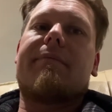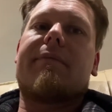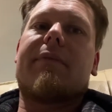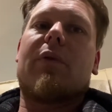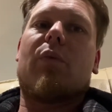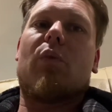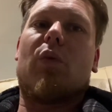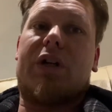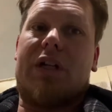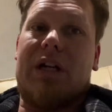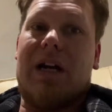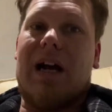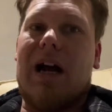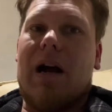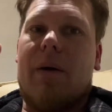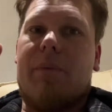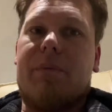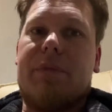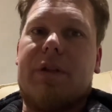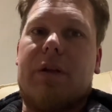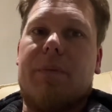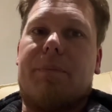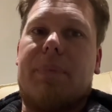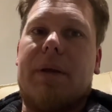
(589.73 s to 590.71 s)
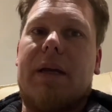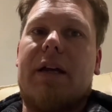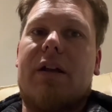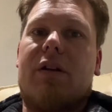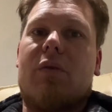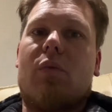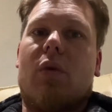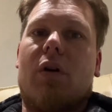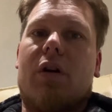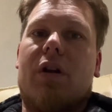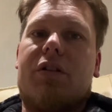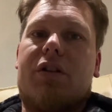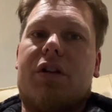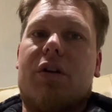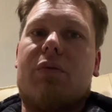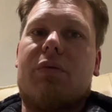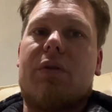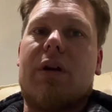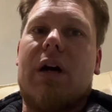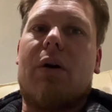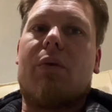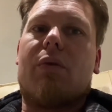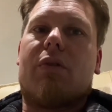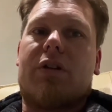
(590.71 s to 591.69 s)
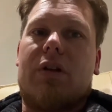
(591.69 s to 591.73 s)
which I'm debating what to do
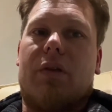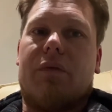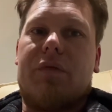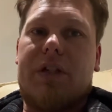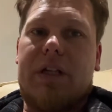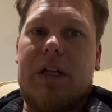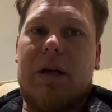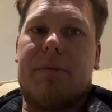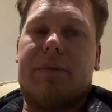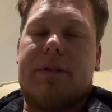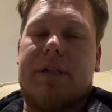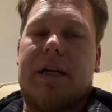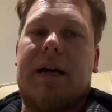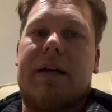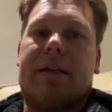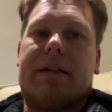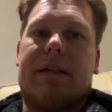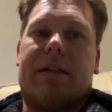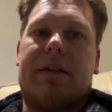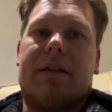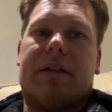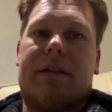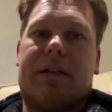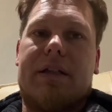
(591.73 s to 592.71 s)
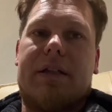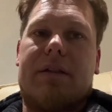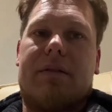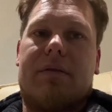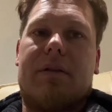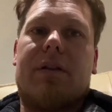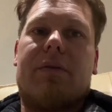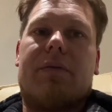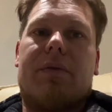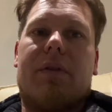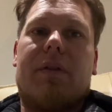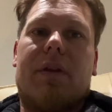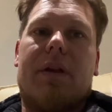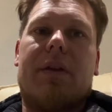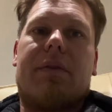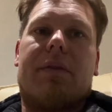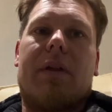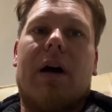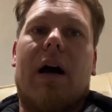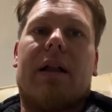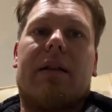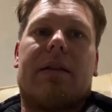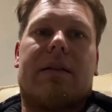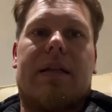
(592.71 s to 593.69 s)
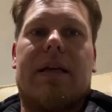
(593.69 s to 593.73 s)
now, because obviously I'm taxing the
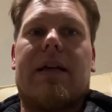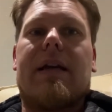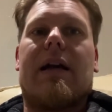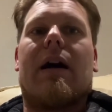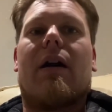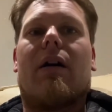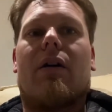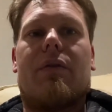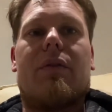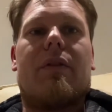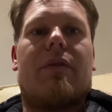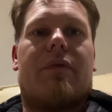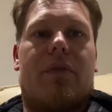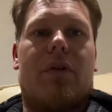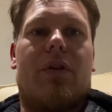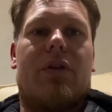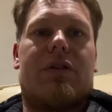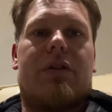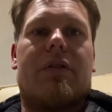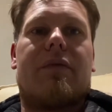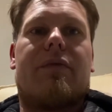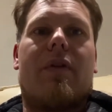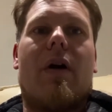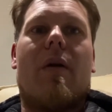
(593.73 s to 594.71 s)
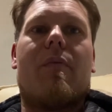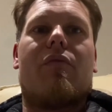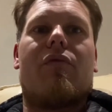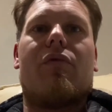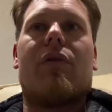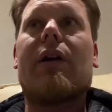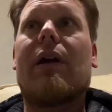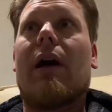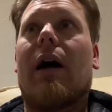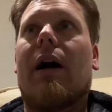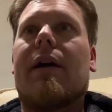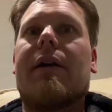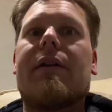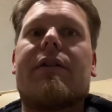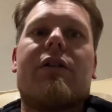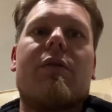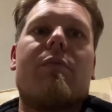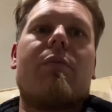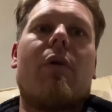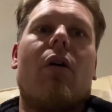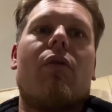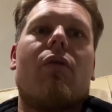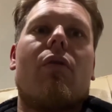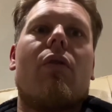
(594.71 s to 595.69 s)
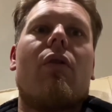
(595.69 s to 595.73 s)
Altea on the 1st of February, i.e.
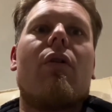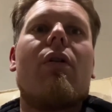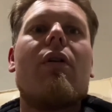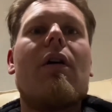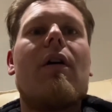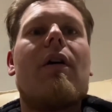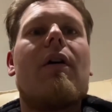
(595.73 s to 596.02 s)
tomorrow.